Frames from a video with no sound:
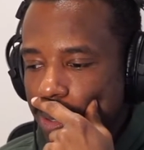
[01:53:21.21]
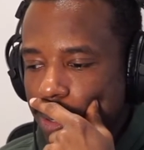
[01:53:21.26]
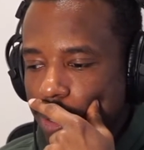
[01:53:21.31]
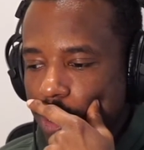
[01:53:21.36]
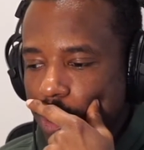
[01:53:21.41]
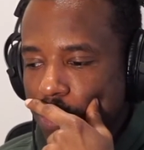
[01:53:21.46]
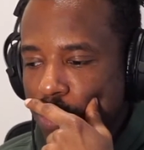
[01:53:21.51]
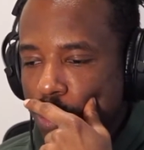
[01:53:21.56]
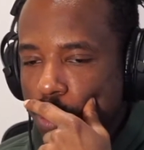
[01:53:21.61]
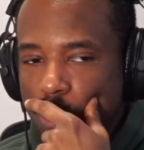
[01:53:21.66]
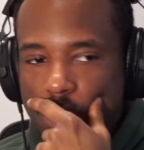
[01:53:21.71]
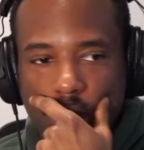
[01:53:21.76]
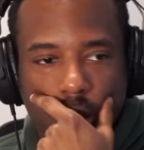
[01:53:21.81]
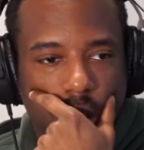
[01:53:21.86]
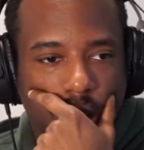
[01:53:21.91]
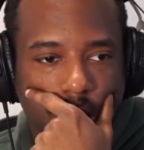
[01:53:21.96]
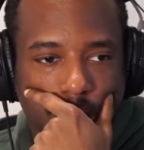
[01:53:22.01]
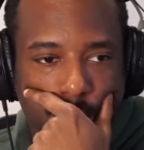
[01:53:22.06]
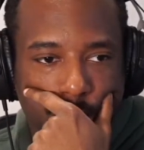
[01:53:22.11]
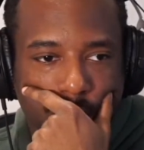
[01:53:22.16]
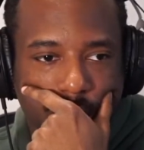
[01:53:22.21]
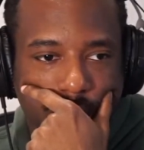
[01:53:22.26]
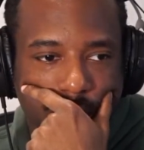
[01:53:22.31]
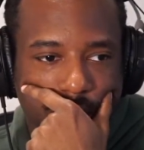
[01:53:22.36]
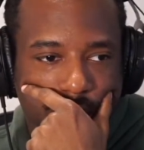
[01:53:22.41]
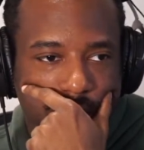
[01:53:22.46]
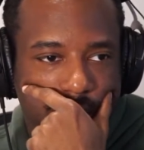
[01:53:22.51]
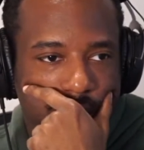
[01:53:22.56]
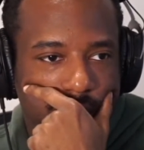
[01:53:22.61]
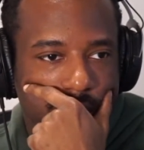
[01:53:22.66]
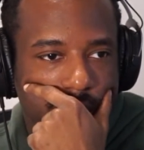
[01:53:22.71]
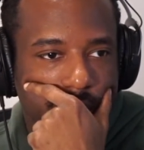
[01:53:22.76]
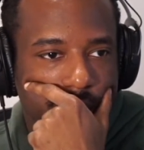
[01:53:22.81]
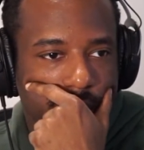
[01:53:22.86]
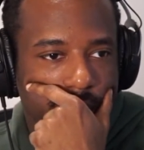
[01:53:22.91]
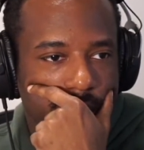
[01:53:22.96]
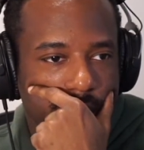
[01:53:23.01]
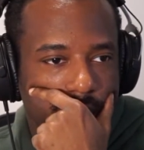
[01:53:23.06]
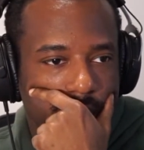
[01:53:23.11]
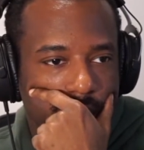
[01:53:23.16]
If you want to talk about
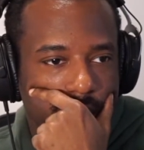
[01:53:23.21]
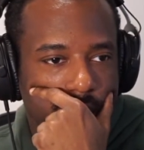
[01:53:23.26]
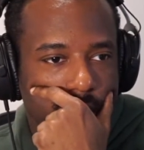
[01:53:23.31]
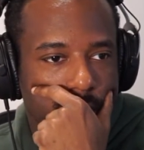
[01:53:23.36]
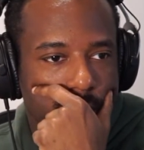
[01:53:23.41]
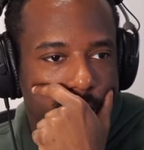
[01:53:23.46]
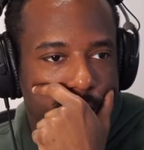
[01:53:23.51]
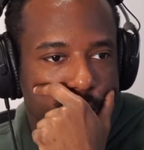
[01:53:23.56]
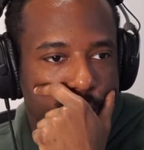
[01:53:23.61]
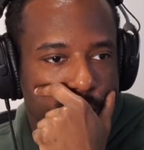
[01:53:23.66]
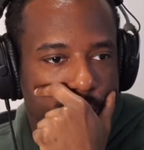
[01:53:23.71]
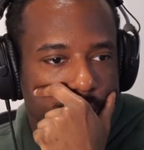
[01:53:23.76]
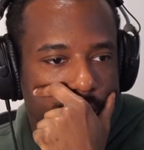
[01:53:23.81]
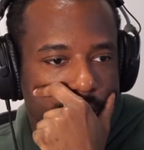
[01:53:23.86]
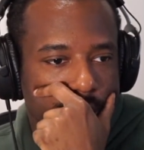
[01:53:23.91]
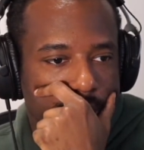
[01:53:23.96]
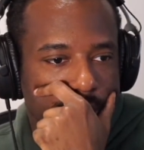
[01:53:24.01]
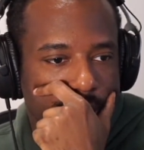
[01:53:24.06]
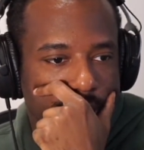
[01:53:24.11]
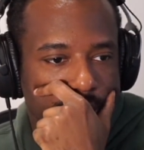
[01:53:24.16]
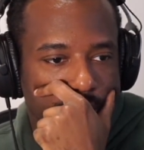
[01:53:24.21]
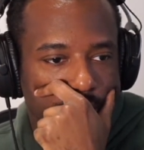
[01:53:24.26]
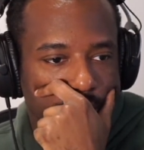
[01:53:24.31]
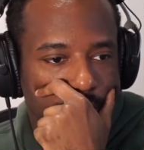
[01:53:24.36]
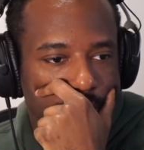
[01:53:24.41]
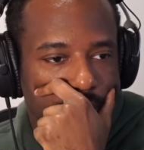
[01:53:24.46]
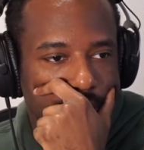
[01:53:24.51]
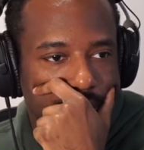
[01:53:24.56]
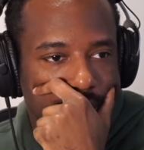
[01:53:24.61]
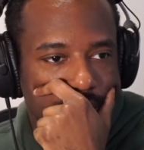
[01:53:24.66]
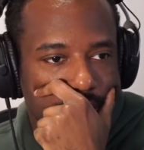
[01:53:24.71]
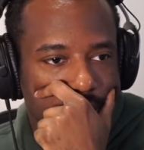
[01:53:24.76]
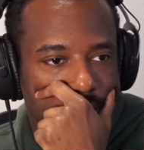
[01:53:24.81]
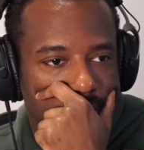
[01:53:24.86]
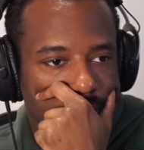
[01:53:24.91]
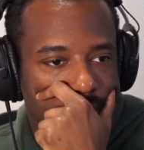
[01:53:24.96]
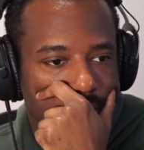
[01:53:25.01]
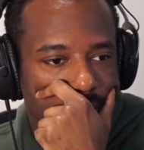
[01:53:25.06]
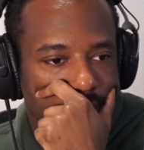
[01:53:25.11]
anything on stream, I can do that too.